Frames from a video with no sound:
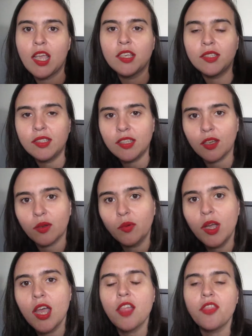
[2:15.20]
So
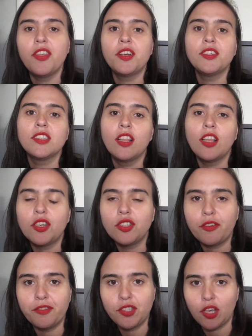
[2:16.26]
there's a lot
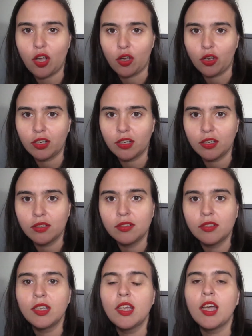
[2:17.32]
of talk
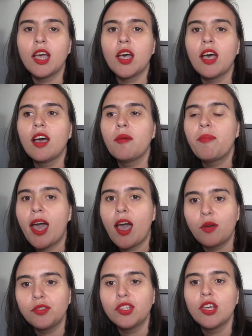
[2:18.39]

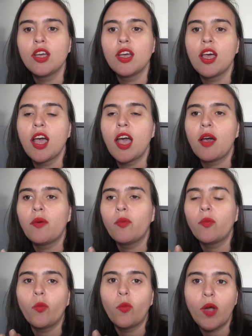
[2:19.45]
about
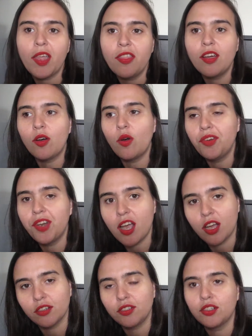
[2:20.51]
whether or
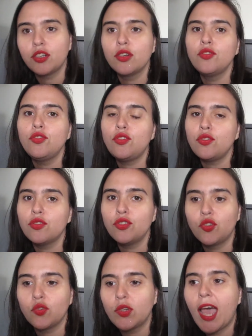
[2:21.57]
not you
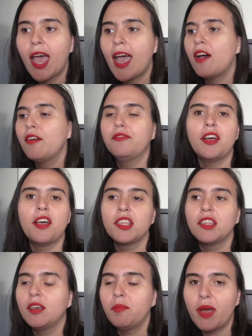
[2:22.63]
should have
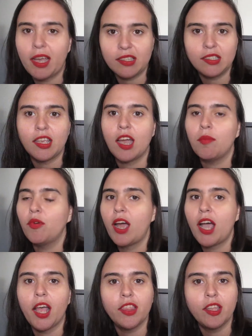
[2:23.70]
the best camera,
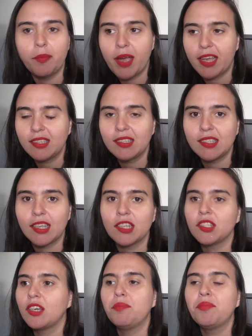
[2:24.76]
the best
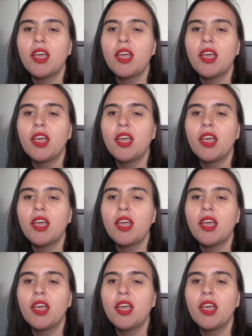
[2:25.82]
setup,